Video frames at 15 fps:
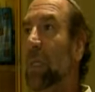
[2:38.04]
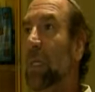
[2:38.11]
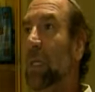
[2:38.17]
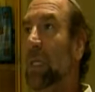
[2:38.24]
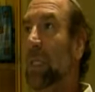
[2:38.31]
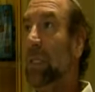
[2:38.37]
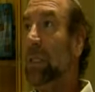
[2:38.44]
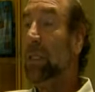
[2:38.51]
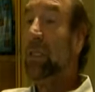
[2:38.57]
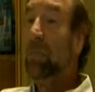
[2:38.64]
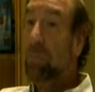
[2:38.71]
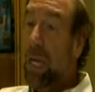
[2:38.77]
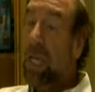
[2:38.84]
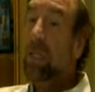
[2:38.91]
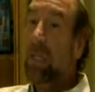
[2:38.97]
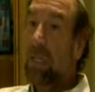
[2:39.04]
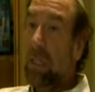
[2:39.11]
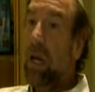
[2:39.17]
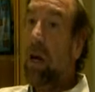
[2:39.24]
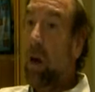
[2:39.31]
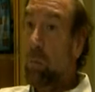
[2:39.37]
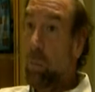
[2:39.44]
is dependent on
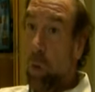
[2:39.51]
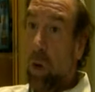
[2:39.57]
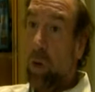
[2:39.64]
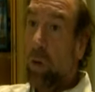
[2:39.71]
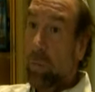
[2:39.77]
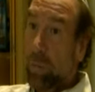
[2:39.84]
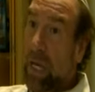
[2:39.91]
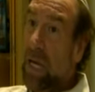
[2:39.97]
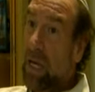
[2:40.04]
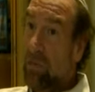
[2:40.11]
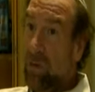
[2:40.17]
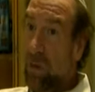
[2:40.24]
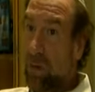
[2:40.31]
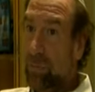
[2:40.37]
our moral behavior.